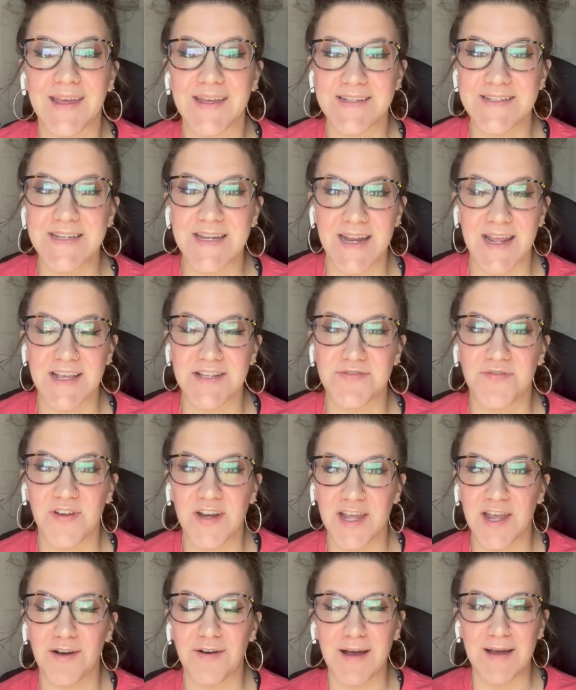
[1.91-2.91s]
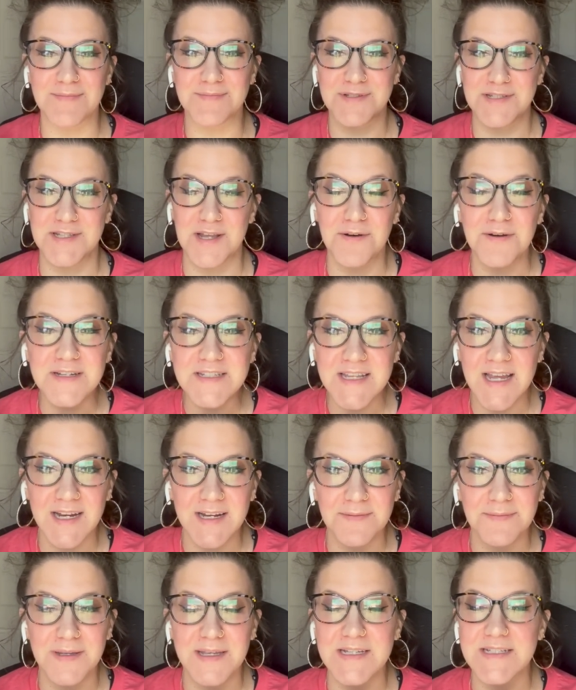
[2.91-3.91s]
In today's video, I'm so
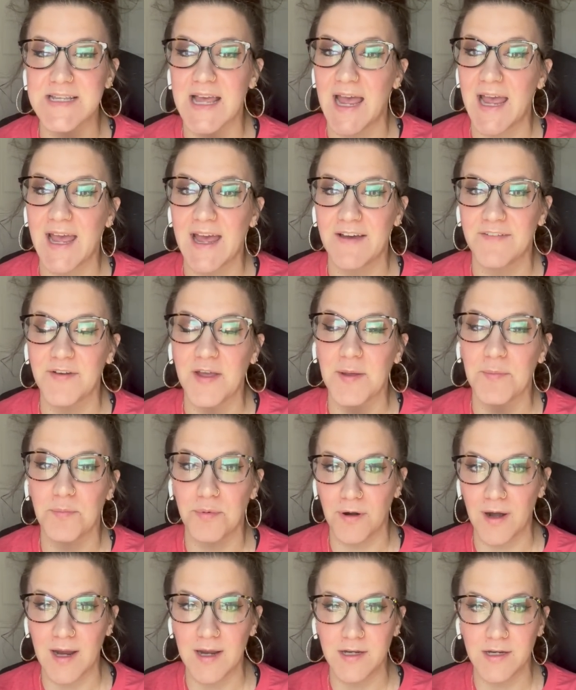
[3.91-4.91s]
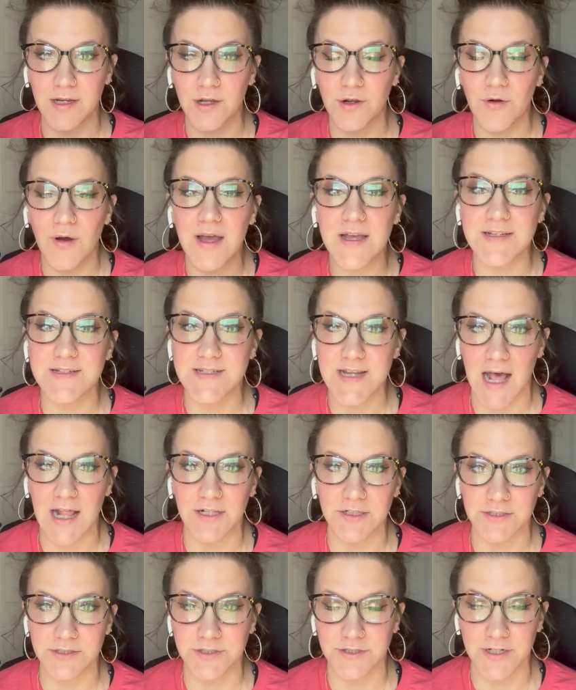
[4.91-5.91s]
excited because I have a brand new
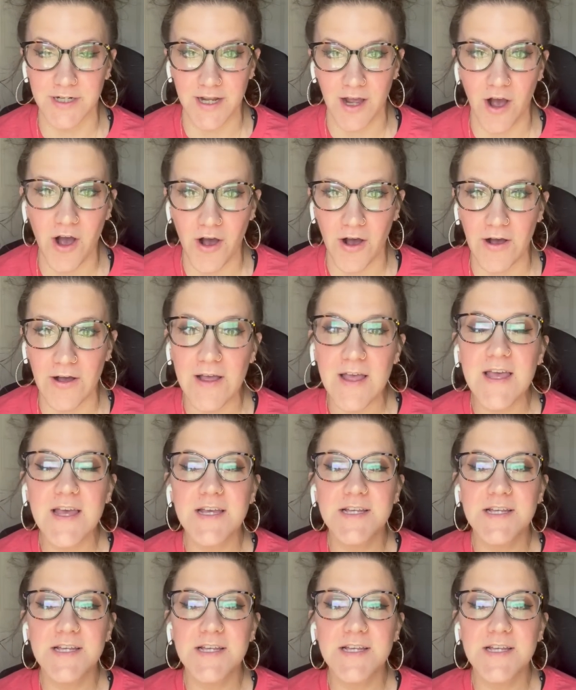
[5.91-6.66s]
Dollar Tree haul.